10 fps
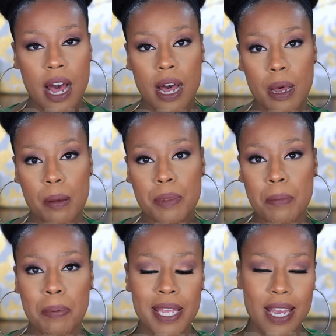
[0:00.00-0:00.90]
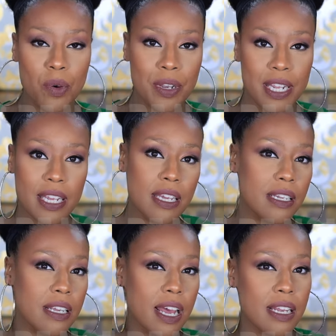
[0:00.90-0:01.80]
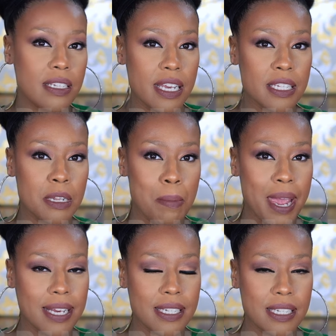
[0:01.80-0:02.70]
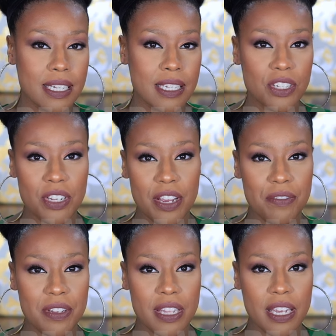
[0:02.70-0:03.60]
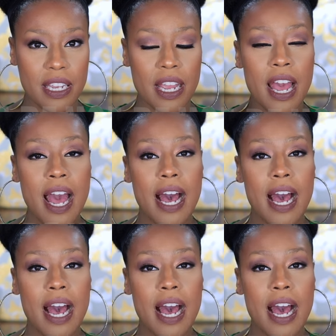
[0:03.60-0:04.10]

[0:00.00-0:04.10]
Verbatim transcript: The peony kind of takes a back seat to everything.